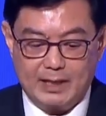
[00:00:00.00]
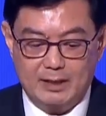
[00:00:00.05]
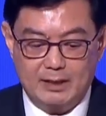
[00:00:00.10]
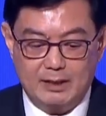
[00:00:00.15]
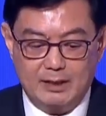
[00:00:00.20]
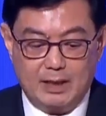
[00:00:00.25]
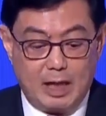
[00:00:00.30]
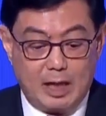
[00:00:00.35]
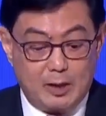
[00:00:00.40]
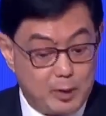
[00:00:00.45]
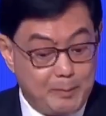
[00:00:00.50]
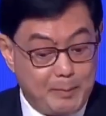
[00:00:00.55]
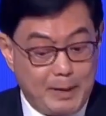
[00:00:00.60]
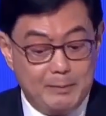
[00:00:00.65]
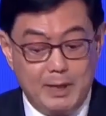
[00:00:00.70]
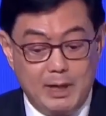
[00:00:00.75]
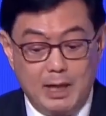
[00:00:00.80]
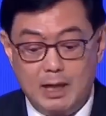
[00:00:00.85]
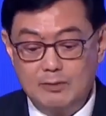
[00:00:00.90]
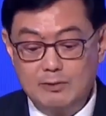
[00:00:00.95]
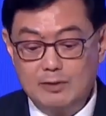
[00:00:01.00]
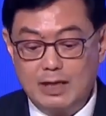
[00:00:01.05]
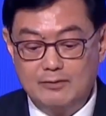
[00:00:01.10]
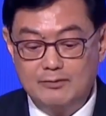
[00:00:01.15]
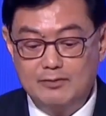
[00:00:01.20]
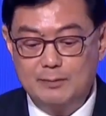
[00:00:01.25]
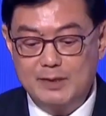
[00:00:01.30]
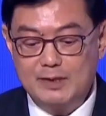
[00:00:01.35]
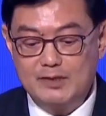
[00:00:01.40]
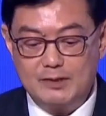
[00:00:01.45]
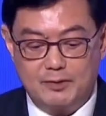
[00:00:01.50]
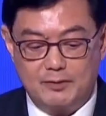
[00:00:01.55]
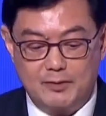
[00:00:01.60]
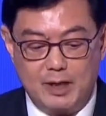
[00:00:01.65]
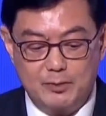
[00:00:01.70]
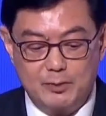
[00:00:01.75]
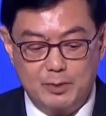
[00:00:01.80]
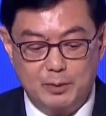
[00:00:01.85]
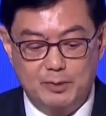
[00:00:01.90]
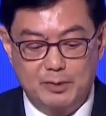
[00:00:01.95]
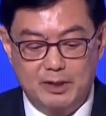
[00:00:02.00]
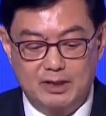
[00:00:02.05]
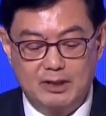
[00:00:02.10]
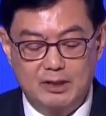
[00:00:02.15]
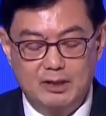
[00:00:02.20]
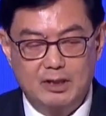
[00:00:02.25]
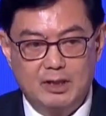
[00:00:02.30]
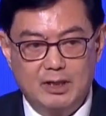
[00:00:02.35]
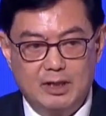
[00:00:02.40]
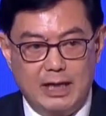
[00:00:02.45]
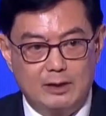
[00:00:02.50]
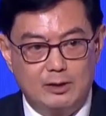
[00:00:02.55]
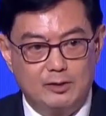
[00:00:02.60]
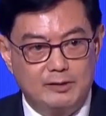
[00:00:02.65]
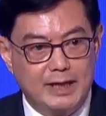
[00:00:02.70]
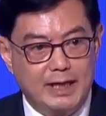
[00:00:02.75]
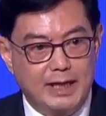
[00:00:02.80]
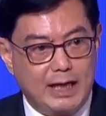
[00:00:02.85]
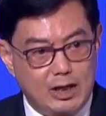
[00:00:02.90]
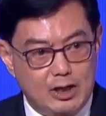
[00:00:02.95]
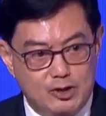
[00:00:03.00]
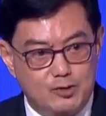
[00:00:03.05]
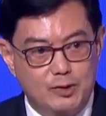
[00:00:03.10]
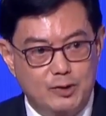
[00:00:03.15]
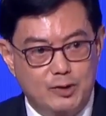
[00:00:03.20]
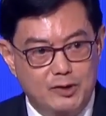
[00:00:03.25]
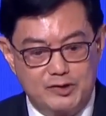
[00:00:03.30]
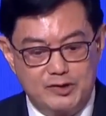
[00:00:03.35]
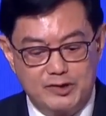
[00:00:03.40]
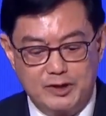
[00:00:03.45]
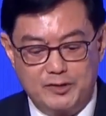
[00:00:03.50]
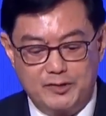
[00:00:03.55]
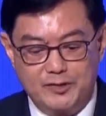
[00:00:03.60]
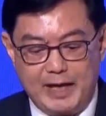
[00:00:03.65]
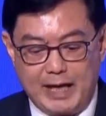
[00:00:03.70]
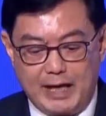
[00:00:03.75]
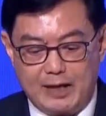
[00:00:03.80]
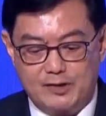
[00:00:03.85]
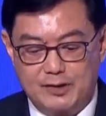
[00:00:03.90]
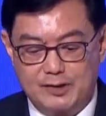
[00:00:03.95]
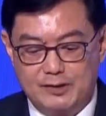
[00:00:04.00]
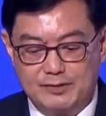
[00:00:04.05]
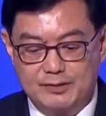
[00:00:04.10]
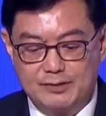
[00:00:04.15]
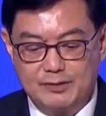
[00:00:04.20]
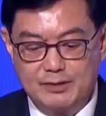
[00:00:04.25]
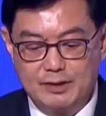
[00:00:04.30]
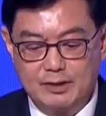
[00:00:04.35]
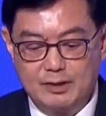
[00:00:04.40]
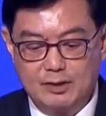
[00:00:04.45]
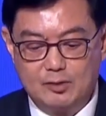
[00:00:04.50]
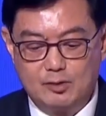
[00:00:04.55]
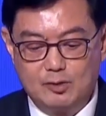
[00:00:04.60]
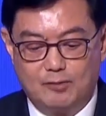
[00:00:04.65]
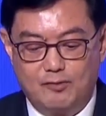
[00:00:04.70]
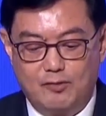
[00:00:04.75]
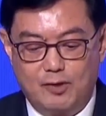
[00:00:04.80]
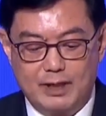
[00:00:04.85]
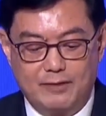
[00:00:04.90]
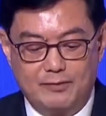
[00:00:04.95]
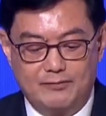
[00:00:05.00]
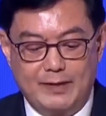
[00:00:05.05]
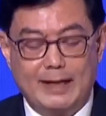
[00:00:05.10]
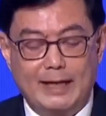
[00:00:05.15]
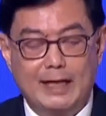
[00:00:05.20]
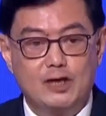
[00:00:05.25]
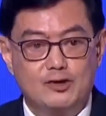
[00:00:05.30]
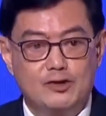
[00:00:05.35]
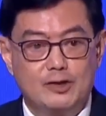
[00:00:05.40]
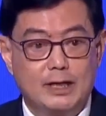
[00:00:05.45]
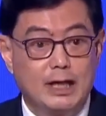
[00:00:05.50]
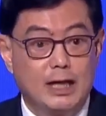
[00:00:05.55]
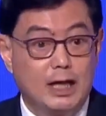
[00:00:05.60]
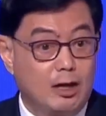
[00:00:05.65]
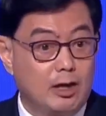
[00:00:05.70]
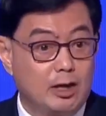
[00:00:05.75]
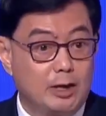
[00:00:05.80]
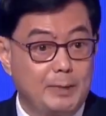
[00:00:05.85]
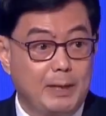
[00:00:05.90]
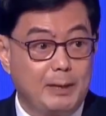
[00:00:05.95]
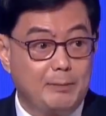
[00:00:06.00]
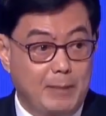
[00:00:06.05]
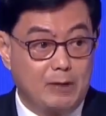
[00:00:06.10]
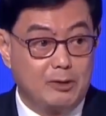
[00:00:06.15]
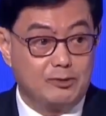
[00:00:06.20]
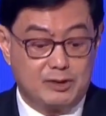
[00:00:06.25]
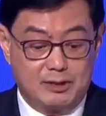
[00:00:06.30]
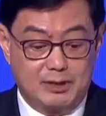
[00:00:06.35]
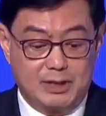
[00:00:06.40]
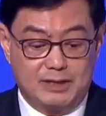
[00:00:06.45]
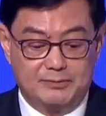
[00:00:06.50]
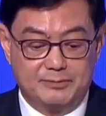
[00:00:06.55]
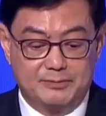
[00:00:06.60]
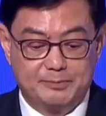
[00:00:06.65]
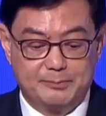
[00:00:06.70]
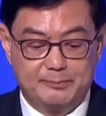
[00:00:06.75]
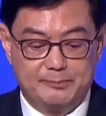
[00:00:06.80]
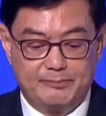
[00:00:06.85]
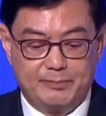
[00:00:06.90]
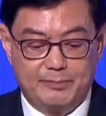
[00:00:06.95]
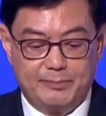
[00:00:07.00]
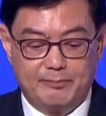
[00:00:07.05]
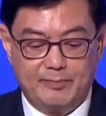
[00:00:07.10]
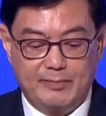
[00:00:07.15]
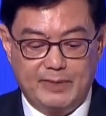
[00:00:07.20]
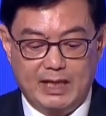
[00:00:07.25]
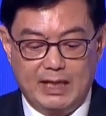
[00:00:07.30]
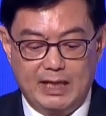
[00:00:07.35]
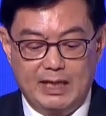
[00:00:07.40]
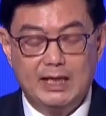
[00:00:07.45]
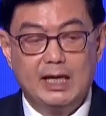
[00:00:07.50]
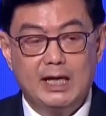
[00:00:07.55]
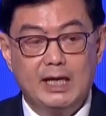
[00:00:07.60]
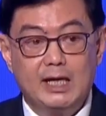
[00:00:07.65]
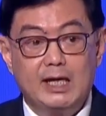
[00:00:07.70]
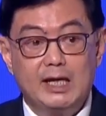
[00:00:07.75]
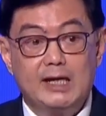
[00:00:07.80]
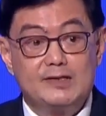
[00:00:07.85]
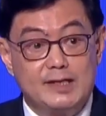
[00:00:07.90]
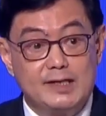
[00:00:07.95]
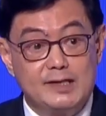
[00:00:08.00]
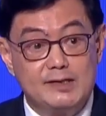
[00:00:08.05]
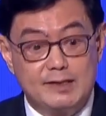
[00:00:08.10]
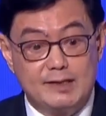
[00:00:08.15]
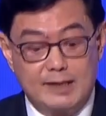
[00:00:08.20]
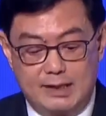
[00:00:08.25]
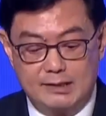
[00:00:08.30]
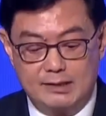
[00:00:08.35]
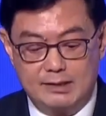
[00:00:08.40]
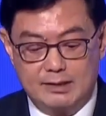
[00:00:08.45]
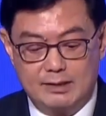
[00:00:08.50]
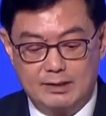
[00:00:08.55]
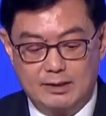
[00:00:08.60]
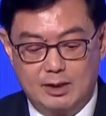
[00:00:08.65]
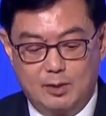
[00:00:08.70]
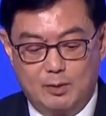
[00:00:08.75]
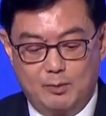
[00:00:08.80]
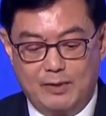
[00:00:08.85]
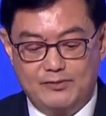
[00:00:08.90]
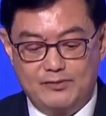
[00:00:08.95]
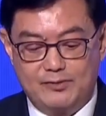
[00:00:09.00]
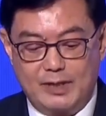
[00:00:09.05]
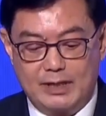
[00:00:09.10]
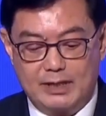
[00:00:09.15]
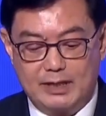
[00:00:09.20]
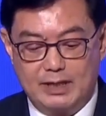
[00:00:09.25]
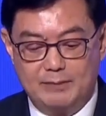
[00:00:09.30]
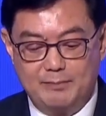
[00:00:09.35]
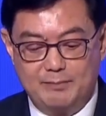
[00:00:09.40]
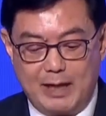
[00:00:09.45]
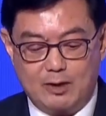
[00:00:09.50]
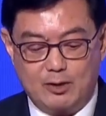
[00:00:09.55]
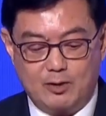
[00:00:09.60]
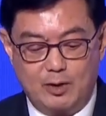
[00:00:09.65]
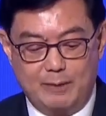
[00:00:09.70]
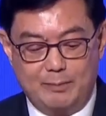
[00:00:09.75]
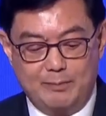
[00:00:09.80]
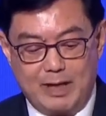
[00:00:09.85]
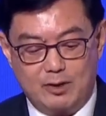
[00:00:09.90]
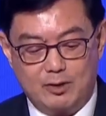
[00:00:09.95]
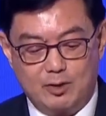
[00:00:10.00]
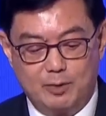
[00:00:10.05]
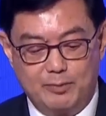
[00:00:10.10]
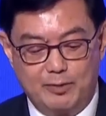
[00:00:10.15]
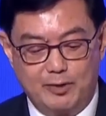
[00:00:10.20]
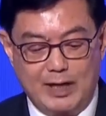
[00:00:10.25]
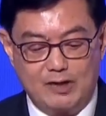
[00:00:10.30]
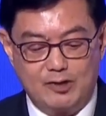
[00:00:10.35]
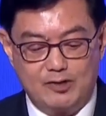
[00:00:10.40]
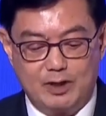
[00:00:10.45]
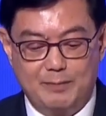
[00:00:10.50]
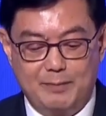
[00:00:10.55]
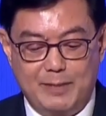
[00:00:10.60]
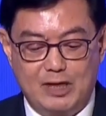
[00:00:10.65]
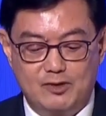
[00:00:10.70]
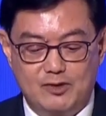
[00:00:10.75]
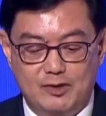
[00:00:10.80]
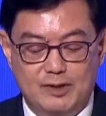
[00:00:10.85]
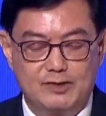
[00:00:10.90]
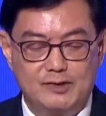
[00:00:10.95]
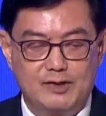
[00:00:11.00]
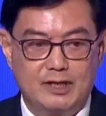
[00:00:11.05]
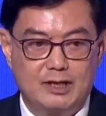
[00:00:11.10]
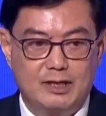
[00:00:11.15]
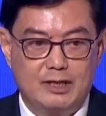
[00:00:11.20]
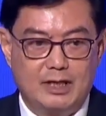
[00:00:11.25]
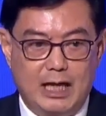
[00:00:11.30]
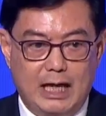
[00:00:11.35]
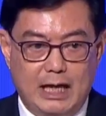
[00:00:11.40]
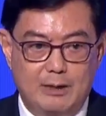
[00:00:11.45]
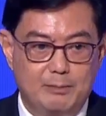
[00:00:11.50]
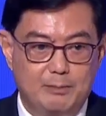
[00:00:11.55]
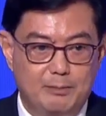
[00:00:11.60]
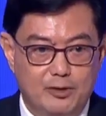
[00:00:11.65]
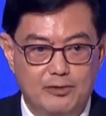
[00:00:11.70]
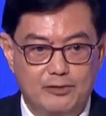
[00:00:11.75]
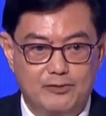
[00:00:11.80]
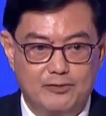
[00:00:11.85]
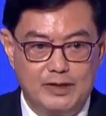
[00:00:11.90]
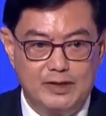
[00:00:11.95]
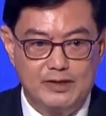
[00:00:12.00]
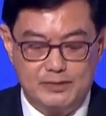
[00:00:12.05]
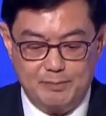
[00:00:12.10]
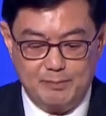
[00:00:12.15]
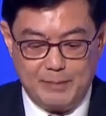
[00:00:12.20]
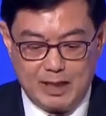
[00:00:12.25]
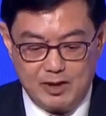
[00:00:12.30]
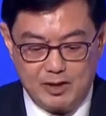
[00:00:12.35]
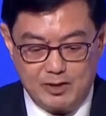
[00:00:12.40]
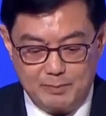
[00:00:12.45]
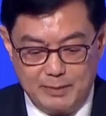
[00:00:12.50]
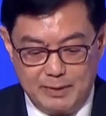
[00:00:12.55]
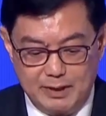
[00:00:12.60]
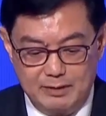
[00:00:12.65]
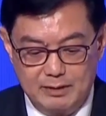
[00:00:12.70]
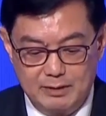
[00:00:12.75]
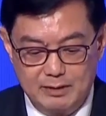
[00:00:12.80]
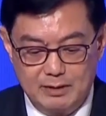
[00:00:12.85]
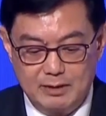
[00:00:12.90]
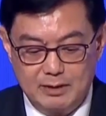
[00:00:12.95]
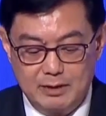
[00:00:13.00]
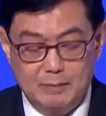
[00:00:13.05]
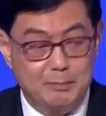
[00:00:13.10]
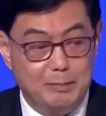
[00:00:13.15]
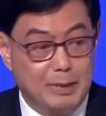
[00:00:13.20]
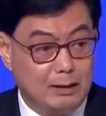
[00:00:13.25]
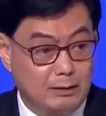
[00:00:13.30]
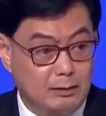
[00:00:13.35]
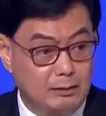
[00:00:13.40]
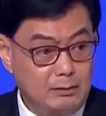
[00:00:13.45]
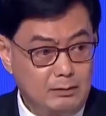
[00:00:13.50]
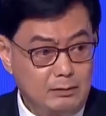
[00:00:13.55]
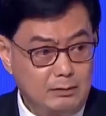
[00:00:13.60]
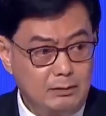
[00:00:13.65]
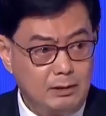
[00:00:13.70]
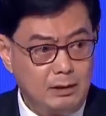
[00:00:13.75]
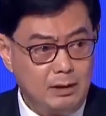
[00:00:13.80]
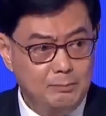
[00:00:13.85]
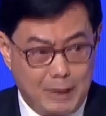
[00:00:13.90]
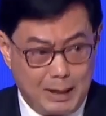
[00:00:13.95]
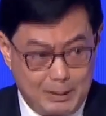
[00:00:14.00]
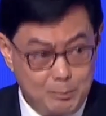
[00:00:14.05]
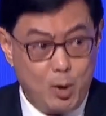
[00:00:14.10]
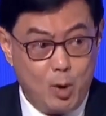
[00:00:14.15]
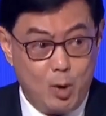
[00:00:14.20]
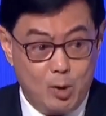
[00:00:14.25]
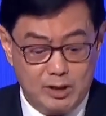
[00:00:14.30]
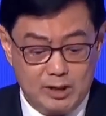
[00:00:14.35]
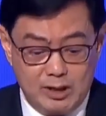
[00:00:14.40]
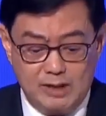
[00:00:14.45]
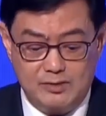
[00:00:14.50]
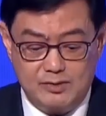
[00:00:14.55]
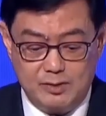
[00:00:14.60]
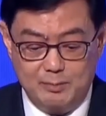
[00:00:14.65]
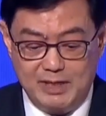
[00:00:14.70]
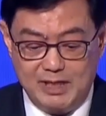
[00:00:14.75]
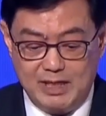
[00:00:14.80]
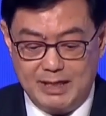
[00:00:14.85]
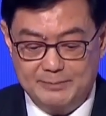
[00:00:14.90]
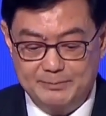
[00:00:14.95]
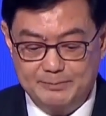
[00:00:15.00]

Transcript: And remember how governments around the world had to take extraordinary actions to avoid a financial and economic meltdown. Since then, we have strengthened macro and microprudential measures and improved risk management, but more needs to be done.